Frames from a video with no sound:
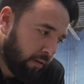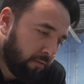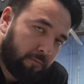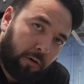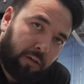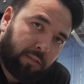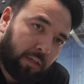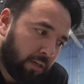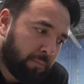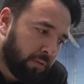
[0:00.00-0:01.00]
We're all
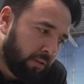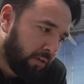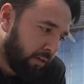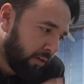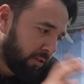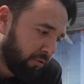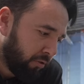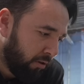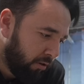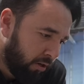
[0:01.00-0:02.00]
set up with the
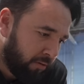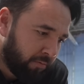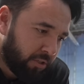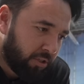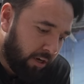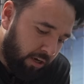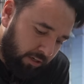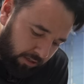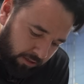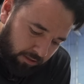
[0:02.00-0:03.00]
control arms, the
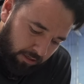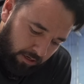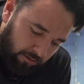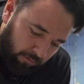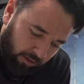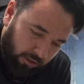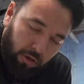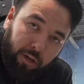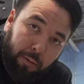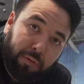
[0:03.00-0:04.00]
shock. We're gonna
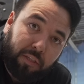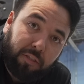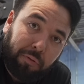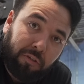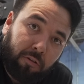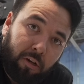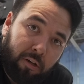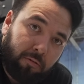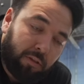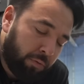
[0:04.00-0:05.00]
go ahead and put the spindle
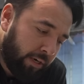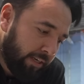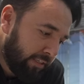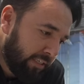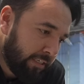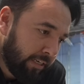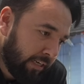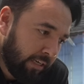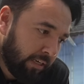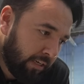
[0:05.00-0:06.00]
on with the brakes,
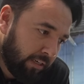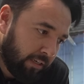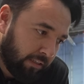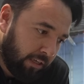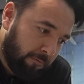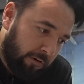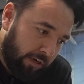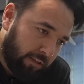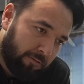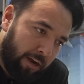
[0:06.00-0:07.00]
and then we'll
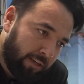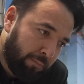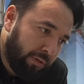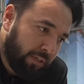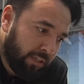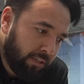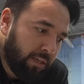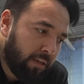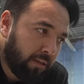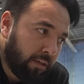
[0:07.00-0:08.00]
add the rack and pinion
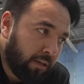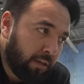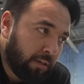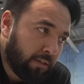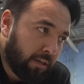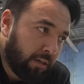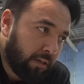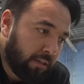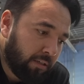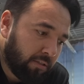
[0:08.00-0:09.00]
and
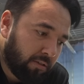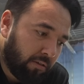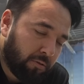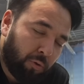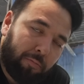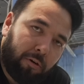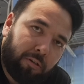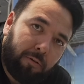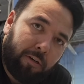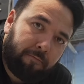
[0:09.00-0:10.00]
install the sway bar as well.